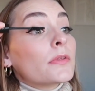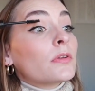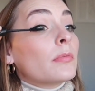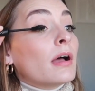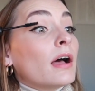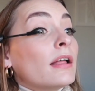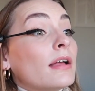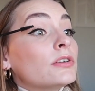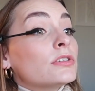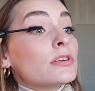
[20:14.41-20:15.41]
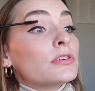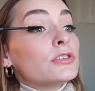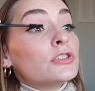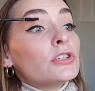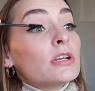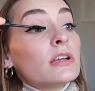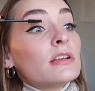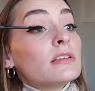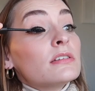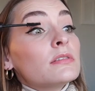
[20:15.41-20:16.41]
so my eyelashes are
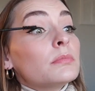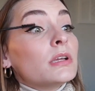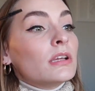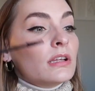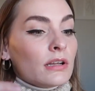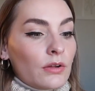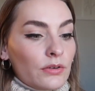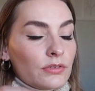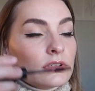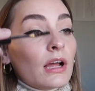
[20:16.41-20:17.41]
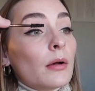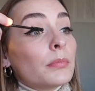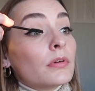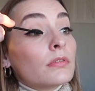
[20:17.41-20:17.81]
just peeking out over the top.